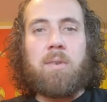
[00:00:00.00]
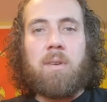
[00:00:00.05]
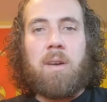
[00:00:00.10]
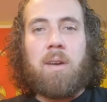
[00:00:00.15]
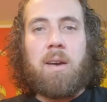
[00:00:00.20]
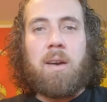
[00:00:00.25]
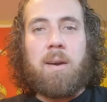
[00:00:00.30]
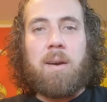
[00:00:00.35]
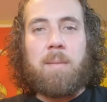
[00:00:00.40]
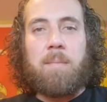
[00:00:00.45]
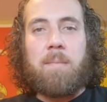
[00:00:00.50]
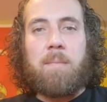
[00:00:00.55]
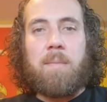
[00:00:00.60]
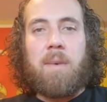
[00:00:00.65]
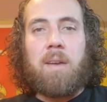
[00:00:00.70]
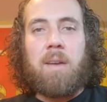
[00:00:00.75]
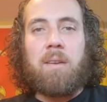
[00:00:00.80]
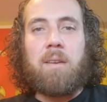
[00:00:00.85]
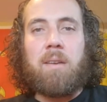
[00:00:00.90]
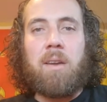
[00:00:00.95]

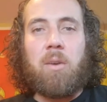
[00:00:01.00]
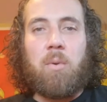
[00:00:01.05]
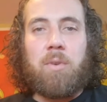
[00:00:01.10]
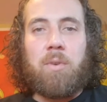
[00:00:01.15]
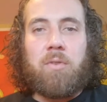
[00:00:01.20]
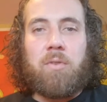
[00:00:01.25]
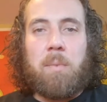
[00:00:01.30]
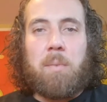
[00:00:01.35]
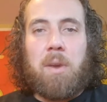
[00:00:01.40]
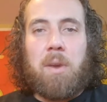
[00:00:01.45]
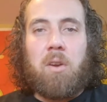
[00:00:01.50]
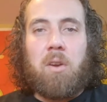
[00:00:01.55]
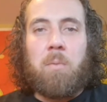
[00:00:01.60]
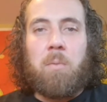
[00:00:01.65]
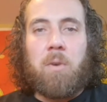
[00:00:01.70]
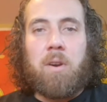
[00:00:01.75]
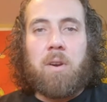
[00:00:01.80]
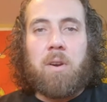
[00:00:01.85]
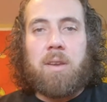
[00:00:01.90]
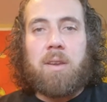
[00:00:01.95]
I always do my
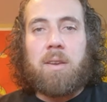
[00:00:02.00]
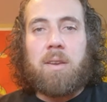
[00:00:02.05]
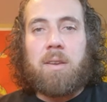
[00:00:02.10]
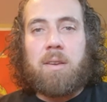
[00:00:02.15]
homework